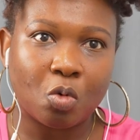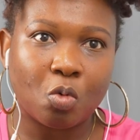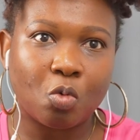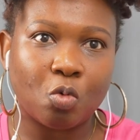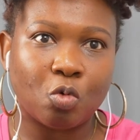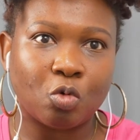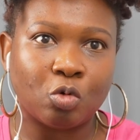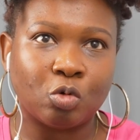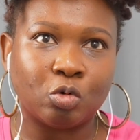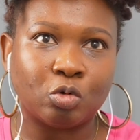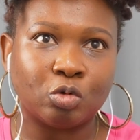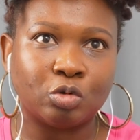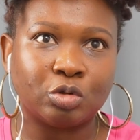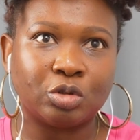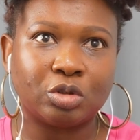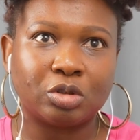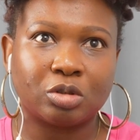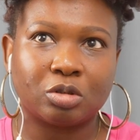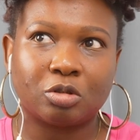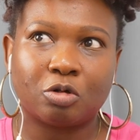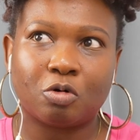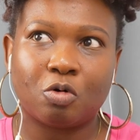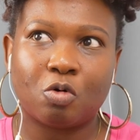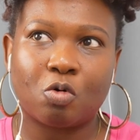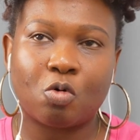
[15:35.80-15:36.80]
would
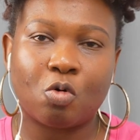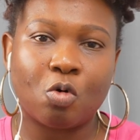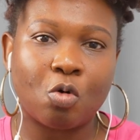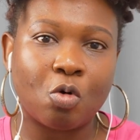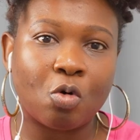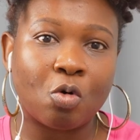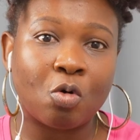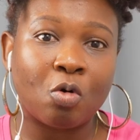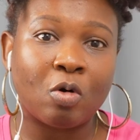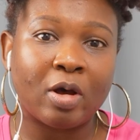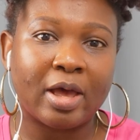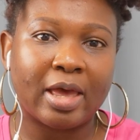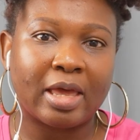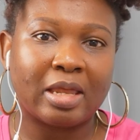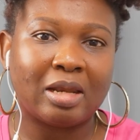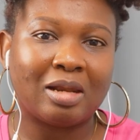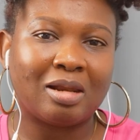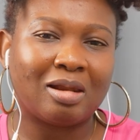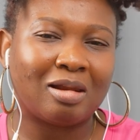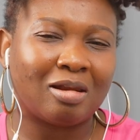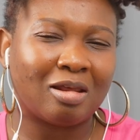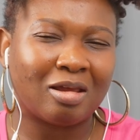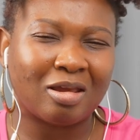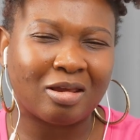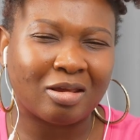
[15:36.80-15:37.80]
go
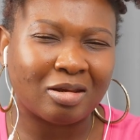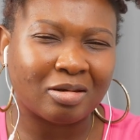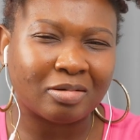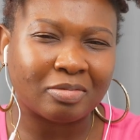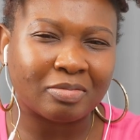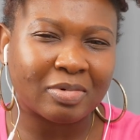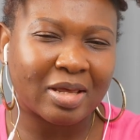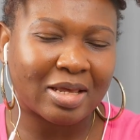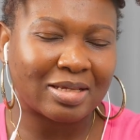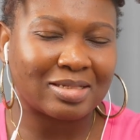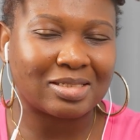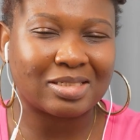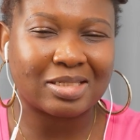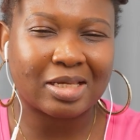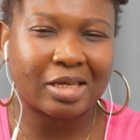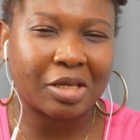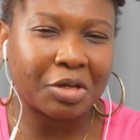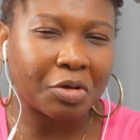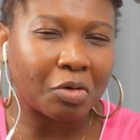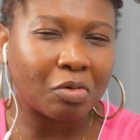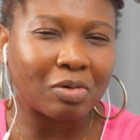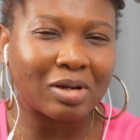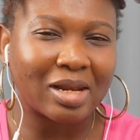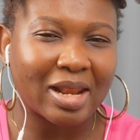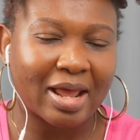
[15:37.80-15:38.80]
and learn a
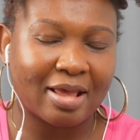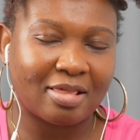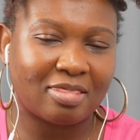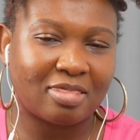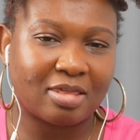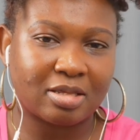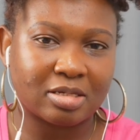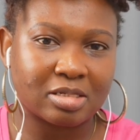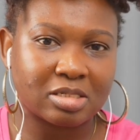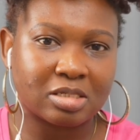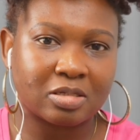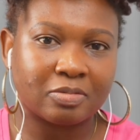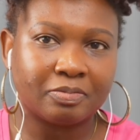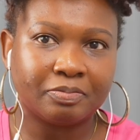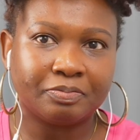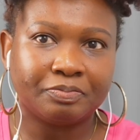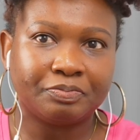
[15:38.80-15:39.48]
skill like this.